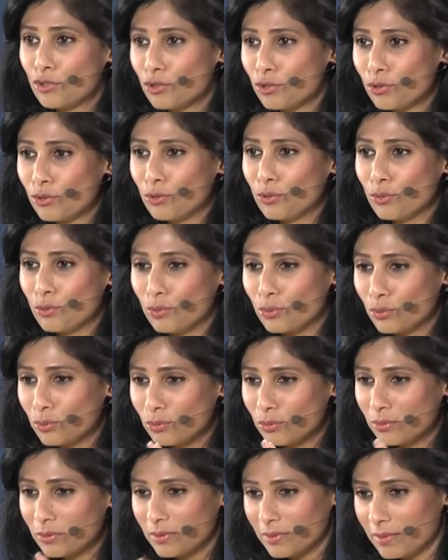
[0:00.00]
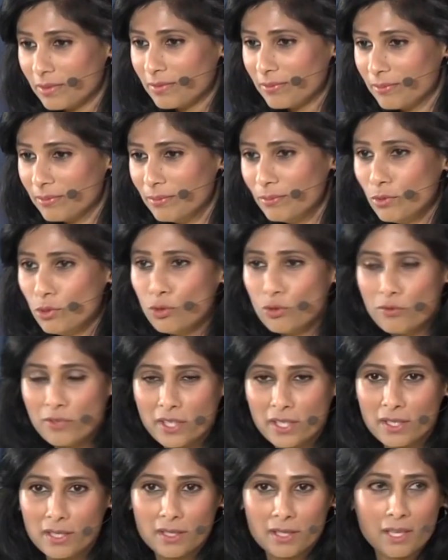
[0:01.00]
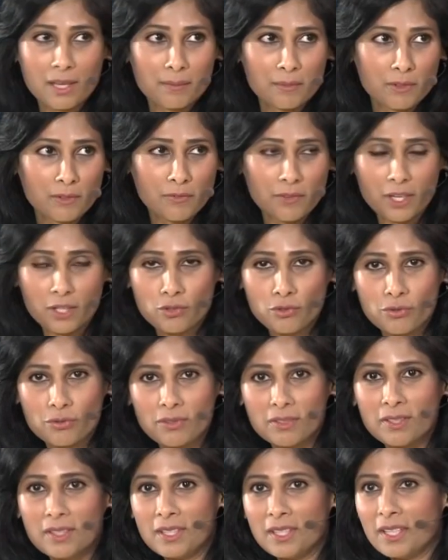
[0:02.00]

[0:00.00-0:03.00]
to move in a determined fashion